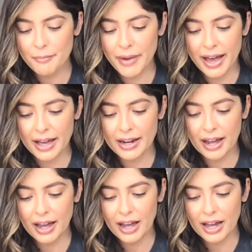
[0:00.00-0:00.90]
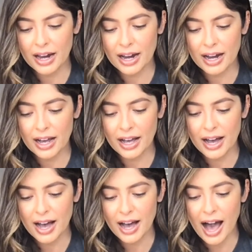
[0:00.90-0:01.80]
man,
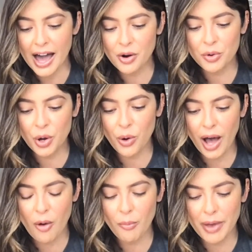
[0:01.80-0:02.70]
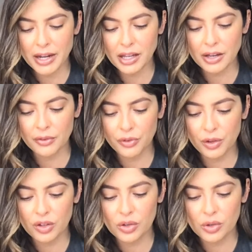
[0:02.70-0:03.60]
I don't know how many of
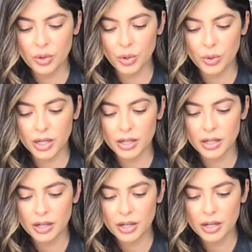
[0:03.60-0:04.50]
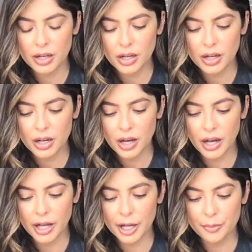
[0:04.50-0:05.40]
you
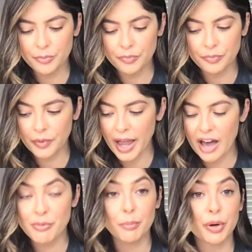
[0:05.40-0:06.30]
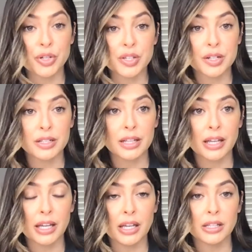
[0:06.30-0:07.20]
have been
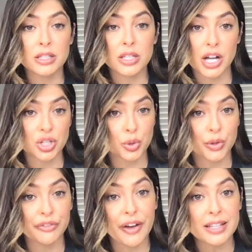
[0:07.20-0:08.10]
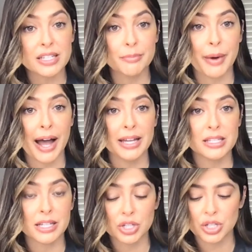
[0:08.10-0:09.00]
personally touched or affected by
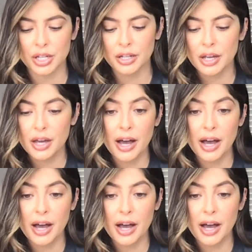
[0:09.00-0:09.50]
addiction.